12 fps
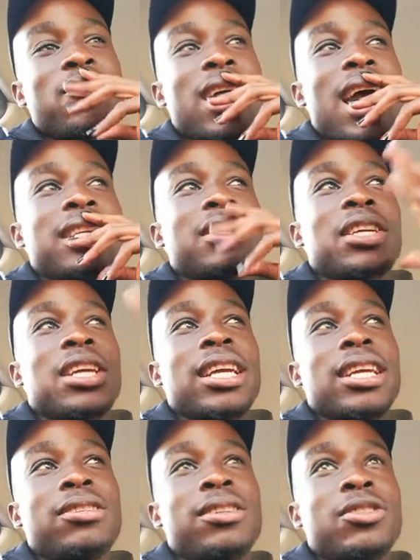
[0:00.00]
nice. Okay, I
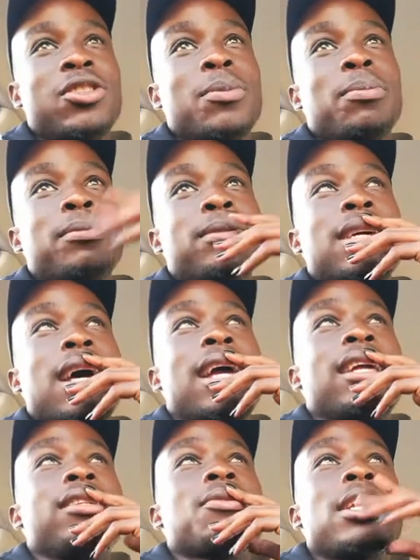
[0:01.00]
get to the stop
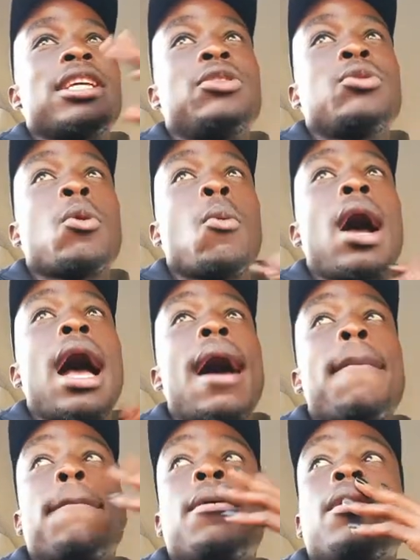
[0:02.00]
sign, so I need to go
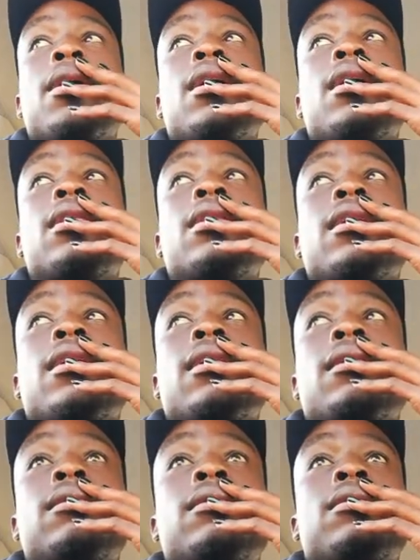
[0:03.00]
up the
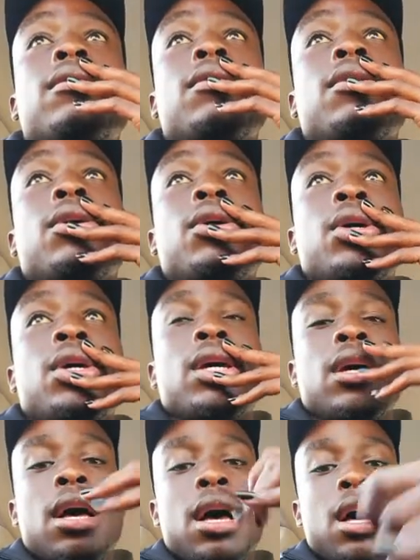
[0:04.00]
hill.
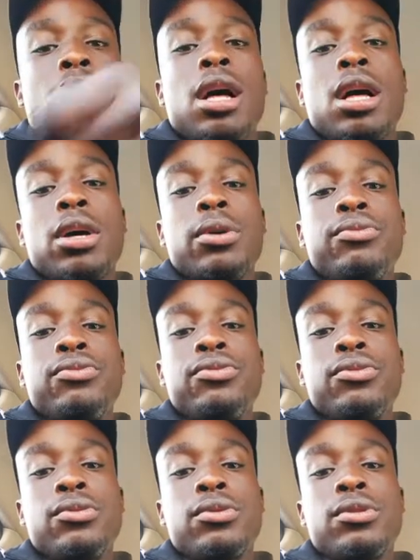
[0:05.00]

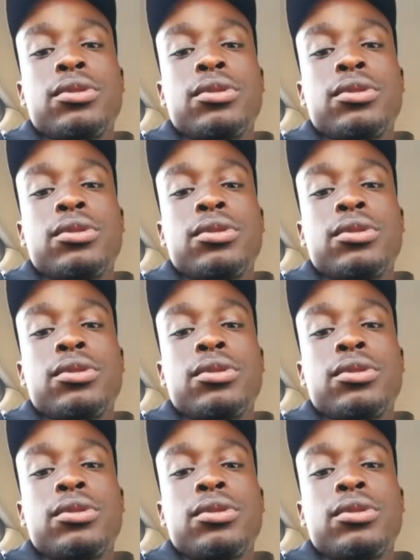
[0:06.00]
Kerwan,